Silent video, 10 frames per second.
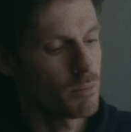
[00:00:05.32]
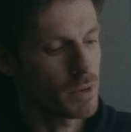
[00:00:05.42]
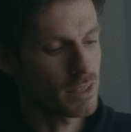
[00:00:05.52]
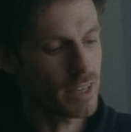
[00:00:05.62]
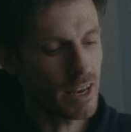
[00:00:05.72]

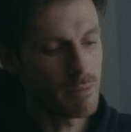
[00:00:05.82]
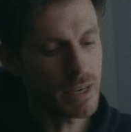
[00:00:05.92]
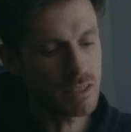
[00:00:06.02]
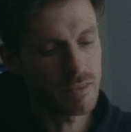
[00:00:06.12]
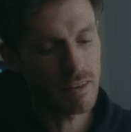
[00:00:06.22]
because I had a
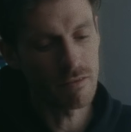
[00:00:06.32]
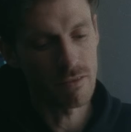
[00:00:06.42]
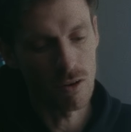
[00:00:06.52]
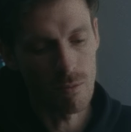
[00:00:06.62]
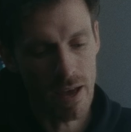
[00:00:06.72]
mix of different
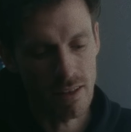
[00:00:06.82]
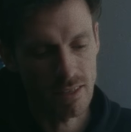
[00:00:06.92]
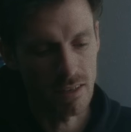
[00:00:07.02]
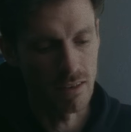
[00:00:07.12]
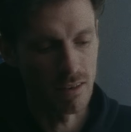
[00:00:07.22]
formats
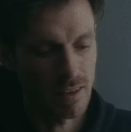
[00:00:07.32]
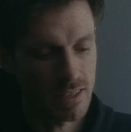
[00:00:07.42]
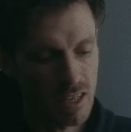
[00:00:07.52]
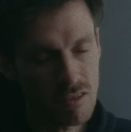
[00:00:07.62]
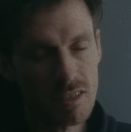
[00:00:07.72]
and these
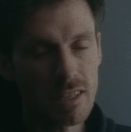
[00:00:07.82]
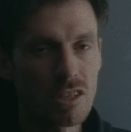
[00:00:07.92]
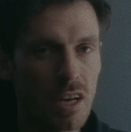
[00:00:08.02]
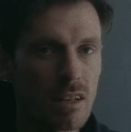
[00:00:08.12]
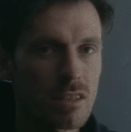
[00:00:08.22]
interesting
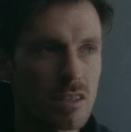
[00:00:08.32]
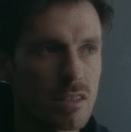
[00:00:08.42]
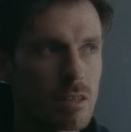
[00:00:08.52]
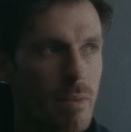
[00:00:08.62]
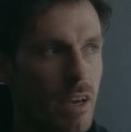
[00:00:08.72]
challenges
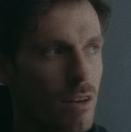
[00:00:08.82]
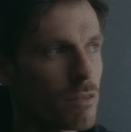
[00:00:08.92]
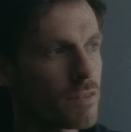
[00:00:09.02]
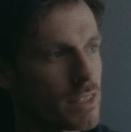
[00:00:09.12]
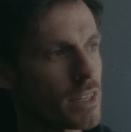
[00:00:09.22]
to make it
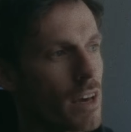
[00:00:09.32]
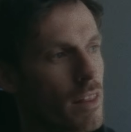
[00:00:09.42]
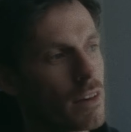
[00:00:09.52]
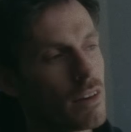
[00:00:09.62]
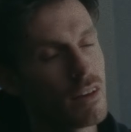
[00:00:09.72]
all fit
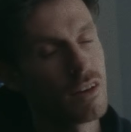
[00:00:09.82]
together